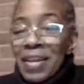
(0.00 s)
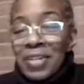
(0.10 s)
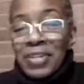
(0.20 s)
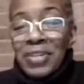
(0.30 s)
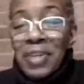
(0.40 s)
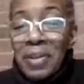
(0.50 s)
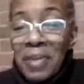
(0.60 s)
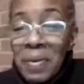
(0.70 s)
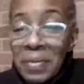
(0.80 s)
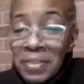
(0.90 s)
You
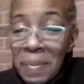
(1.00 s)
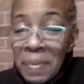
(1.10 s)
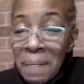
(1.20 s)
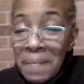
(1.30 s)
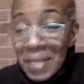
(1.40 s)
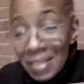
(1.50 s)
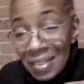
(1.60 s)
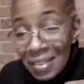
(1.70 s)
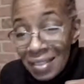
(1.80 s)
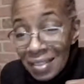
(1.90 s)
don't know what you're
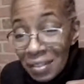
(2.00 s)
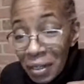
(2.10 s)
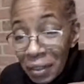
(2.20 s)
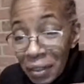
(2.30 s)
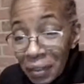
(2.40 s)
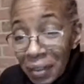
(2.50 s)
missing, Zero.